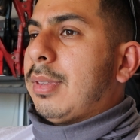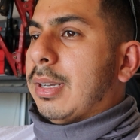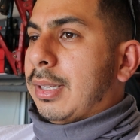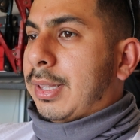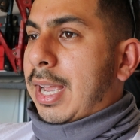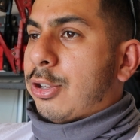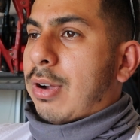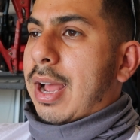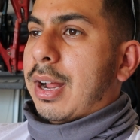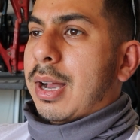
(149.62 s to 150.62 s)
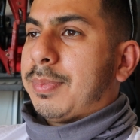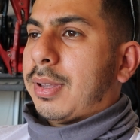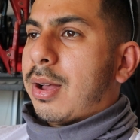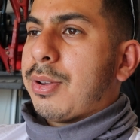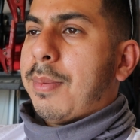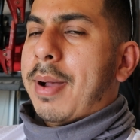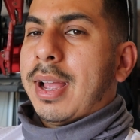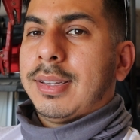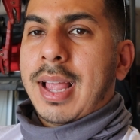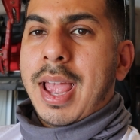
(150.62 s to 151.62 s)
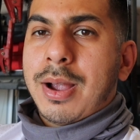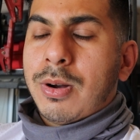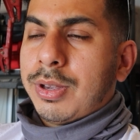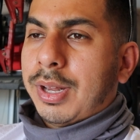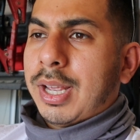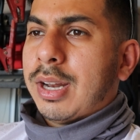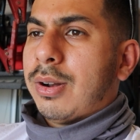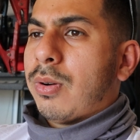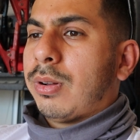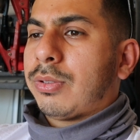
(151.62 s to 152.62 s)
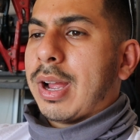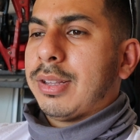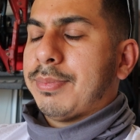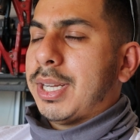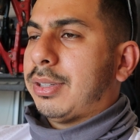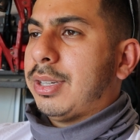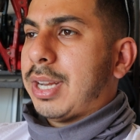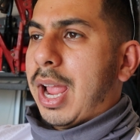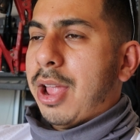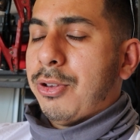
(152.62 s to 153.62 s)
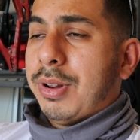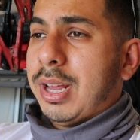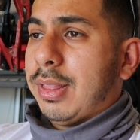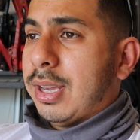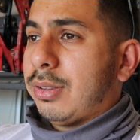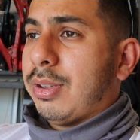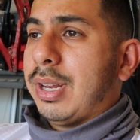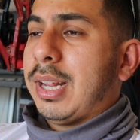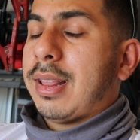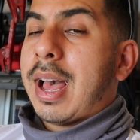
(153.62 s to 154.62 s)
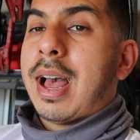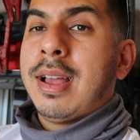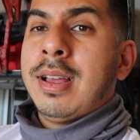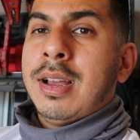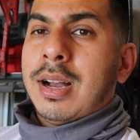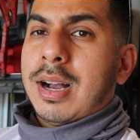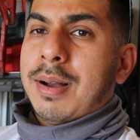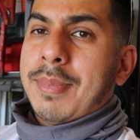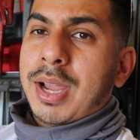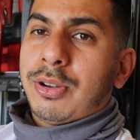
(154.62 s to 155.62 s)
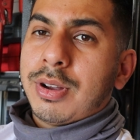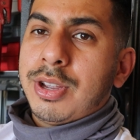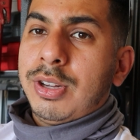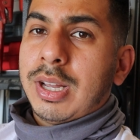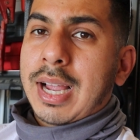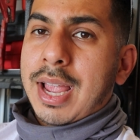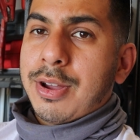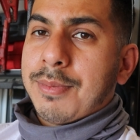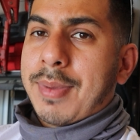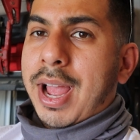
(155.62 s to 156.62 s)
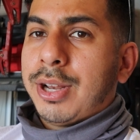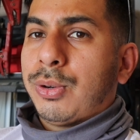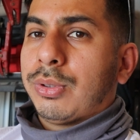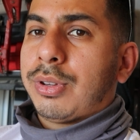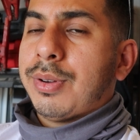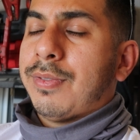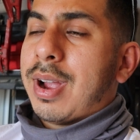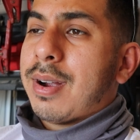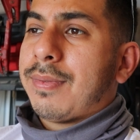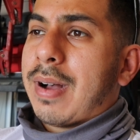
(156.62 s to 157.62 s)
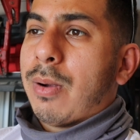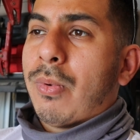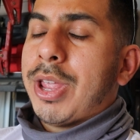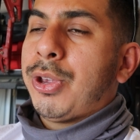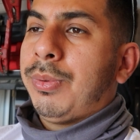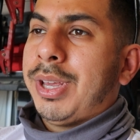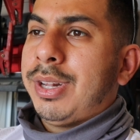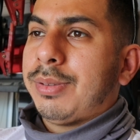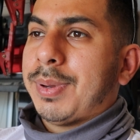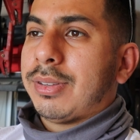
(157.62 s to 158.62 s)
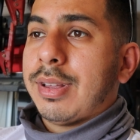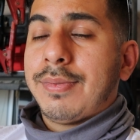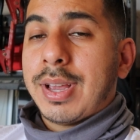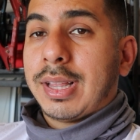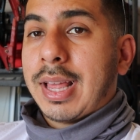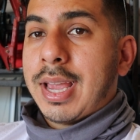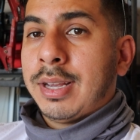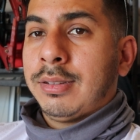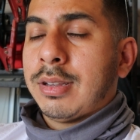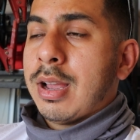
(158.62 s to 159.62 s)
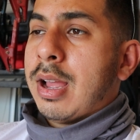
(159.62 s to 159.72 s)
They try to upsell you by saying, oh, you need an oil transmission change, you need this, you need that. Make sure you look at your manuals to verify when you need specific things